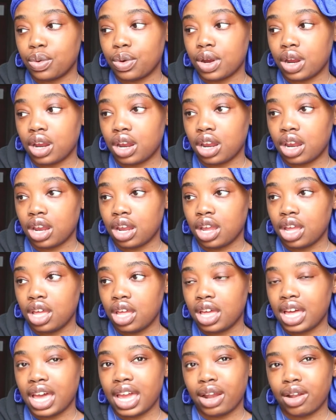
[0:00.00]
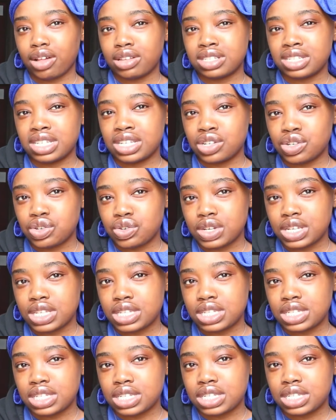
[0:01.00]
or I lost
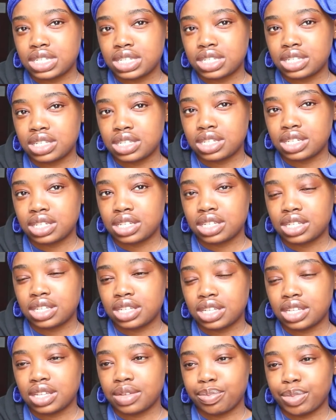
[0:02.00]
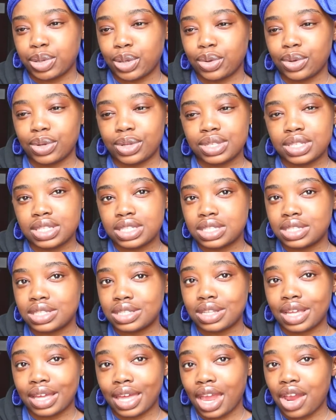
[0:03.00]
interest because
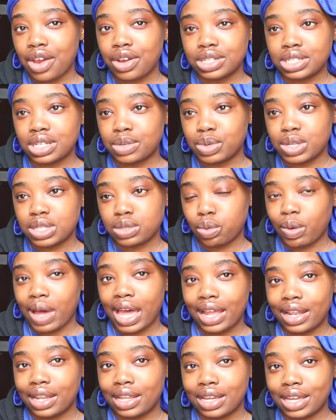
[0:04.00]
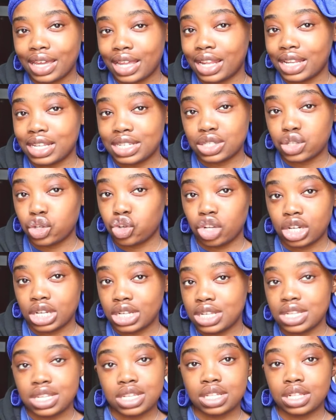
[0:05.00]
the character was wilding and I just
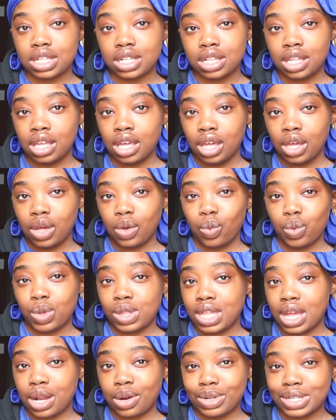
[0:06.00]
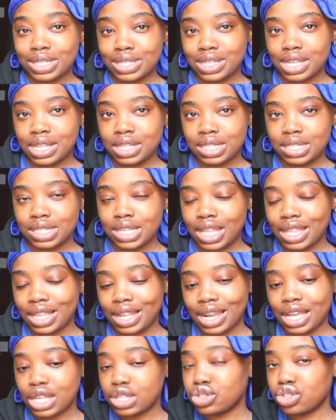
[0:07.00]
couldn't deal with that nonsense, and
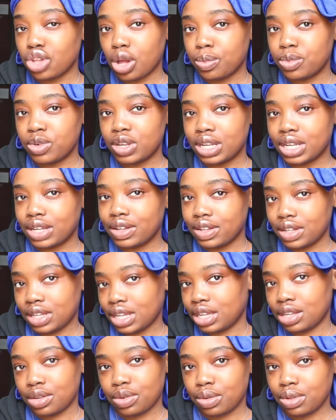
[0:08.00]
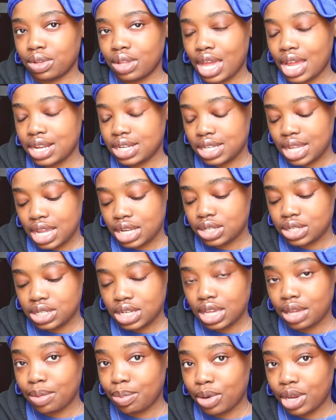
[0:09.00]
then I stopped. You know, I just had to
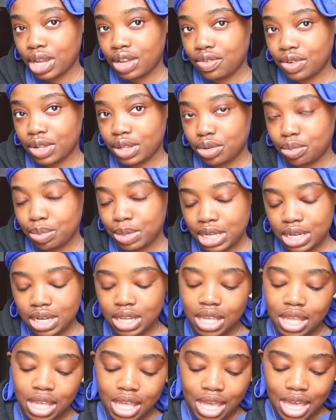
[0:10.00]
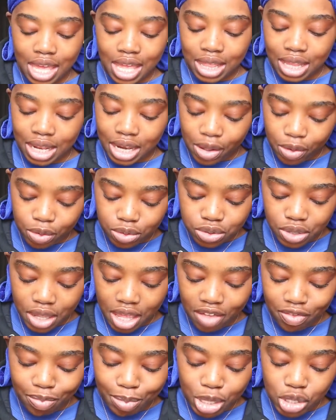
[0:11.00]
take a break for a little bit. And then I also
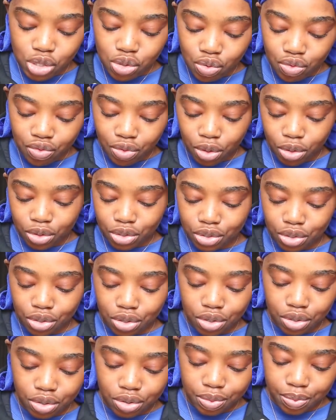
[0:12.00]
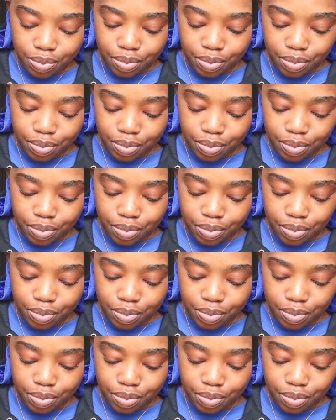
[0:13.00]
have my new folder,